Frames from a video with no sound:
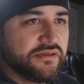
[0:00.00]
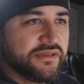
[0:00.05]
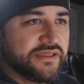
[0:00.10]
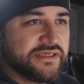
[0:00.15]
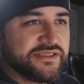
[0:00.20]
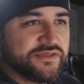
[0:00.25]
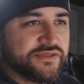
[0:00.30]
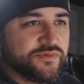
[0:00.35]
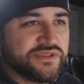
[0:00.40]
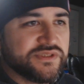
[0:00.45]

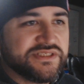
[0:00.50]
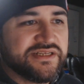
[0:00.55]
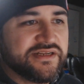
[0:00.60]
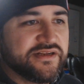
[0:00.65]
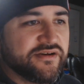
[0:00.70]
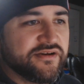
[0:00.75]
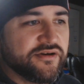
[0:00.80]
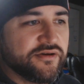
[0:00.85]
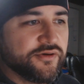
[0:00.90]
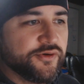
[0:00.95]
That just wasn't
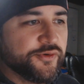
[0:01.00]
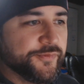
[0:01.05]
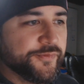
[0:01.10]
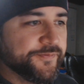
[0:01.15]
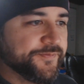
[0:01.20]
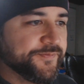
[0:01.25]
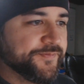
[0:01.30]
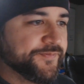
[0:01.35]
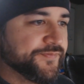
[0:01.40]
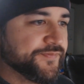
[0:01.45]
in our group.
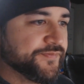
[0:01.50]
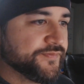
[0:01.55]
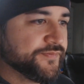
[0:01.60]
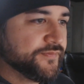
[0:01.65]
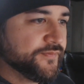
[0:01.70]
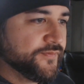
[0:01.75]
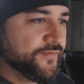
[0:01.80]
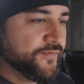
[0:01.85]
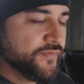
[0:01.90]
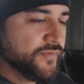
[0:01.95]

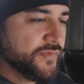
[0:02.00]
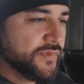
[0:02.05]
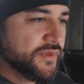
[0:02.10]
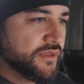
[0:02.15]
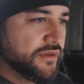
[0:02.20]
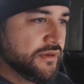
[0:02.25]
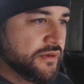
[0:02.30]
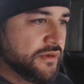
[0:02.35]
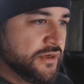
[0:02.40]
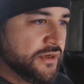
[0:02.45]

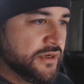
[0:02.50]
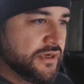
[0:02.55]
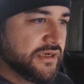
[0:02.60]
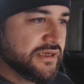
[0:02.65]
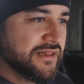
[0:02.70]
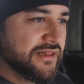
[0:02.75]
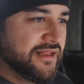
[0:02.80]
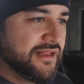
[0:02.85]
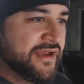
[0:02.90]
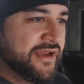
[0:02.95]

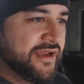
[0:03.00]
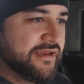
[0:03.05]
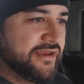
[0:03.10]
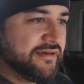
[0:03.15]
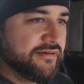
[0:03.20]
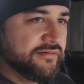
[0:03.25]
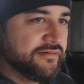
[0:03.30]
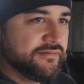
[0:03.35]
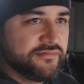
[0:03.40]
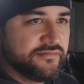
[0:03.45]
Clank.